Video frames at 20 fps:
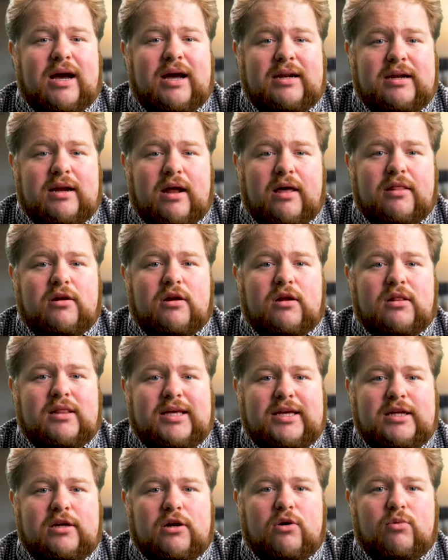another
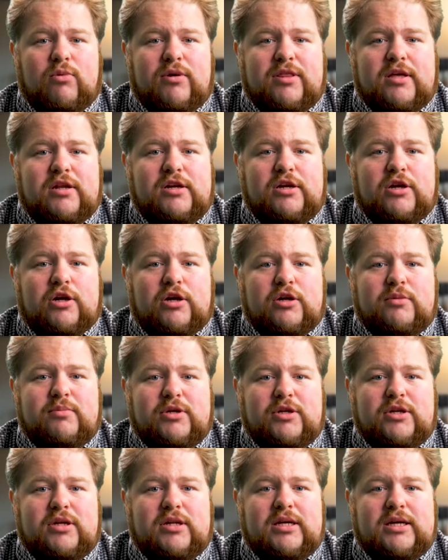leader within your
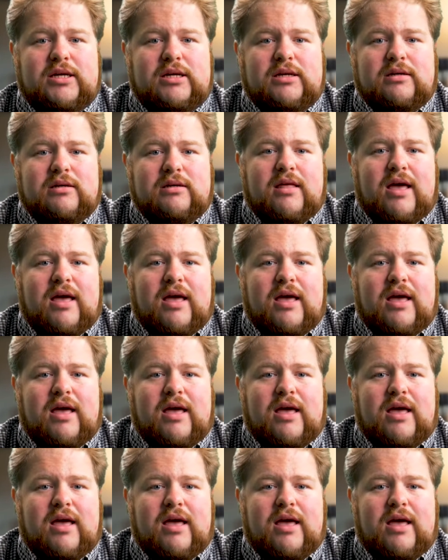community